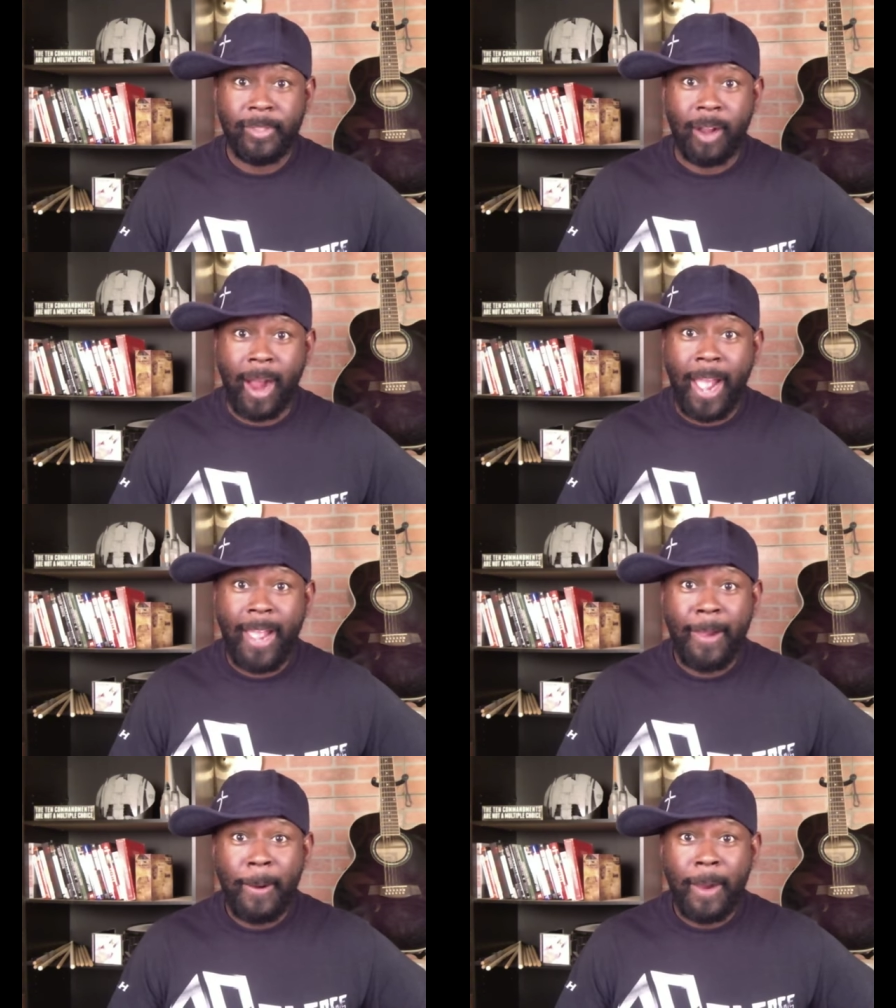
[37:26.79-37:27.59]
All
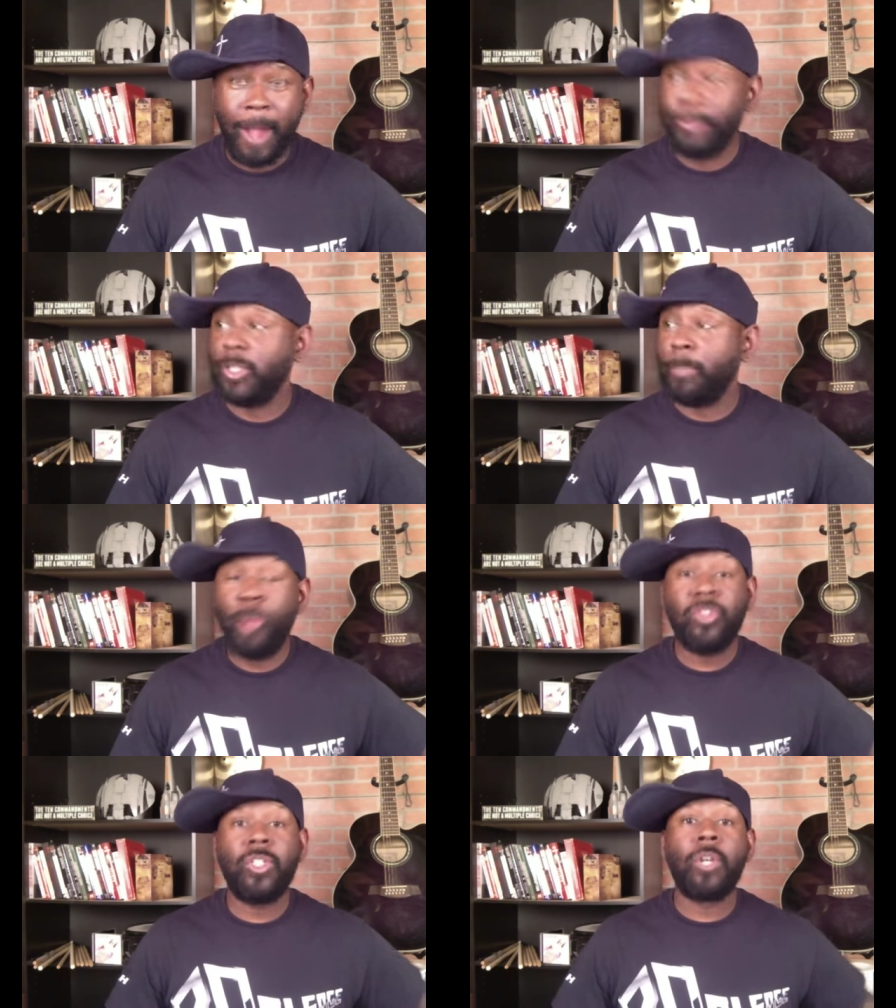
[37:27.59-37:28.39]
right? I'm
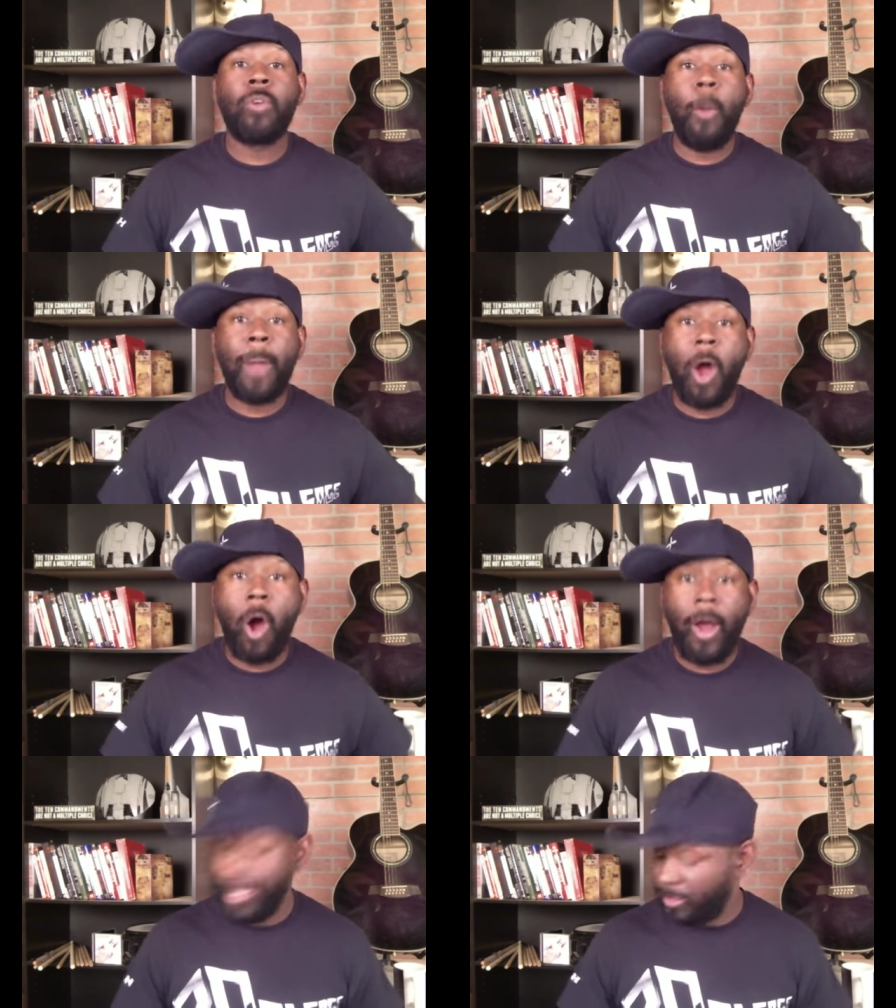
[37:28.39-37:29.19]
supposed to grow my audience.